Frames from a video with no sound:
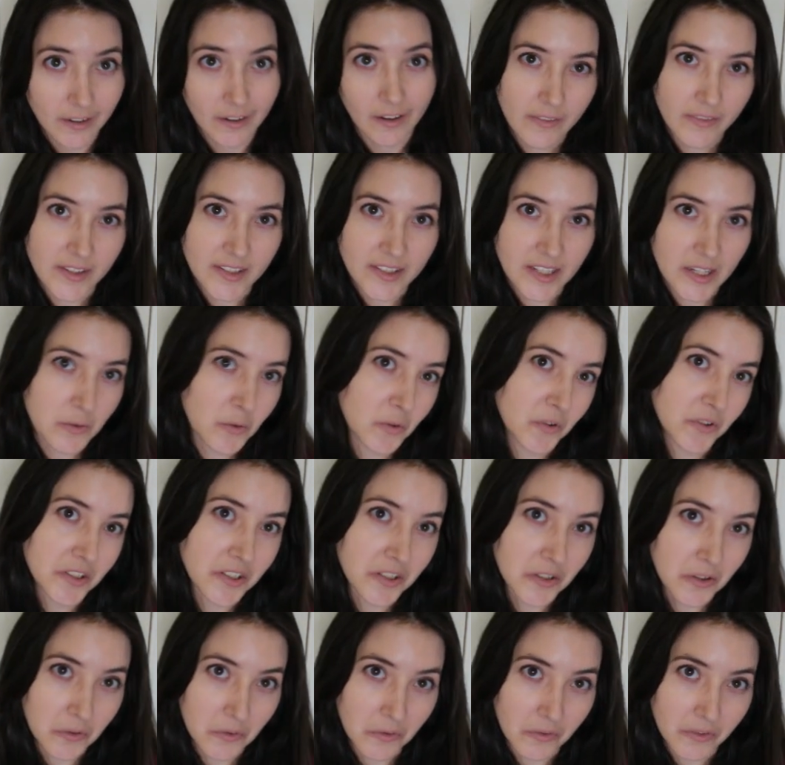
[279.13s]
the sequel
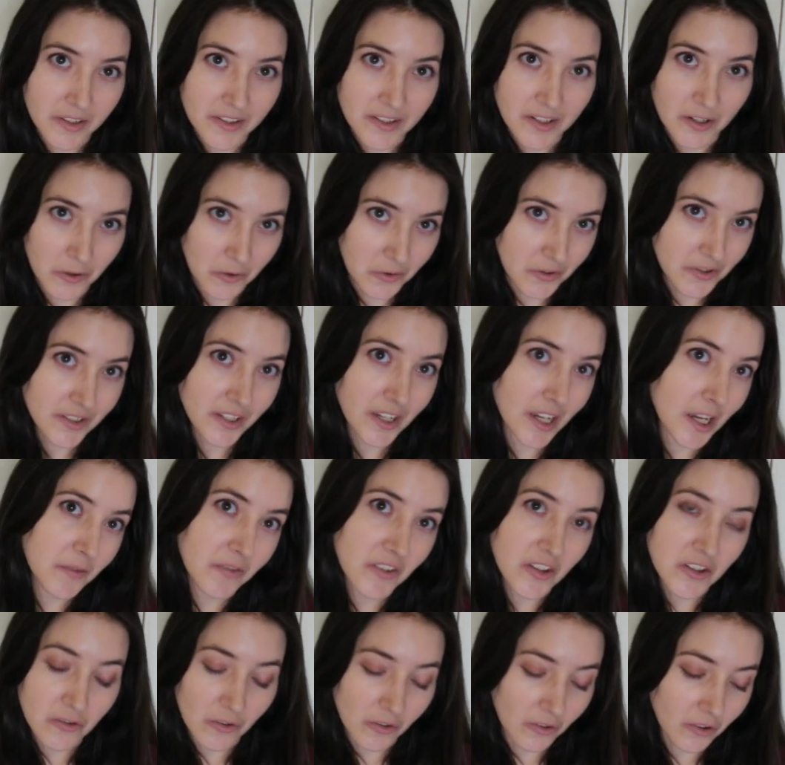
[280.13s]
to the Zero Escape
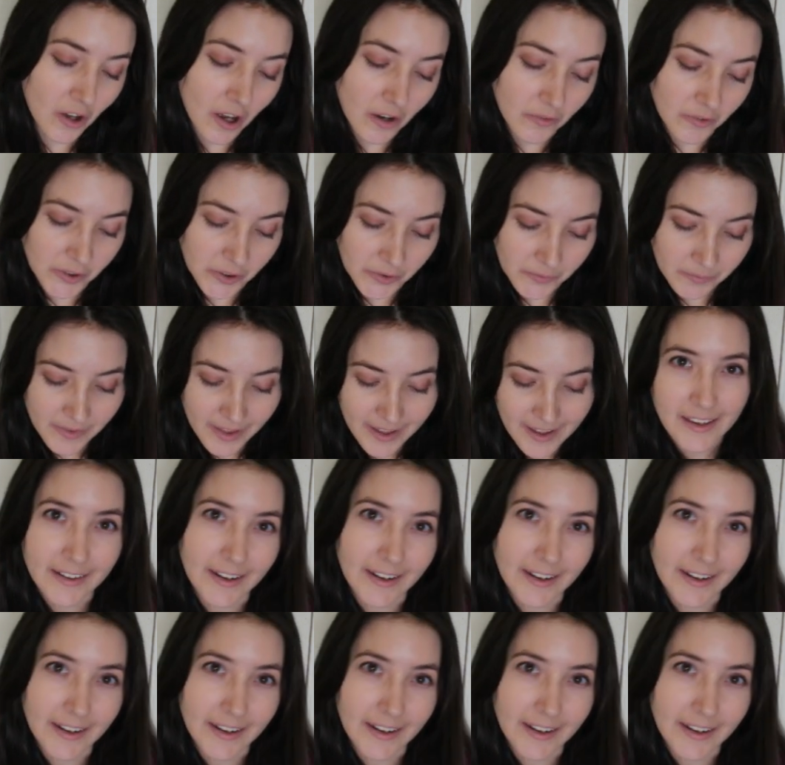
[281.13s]
visual novel.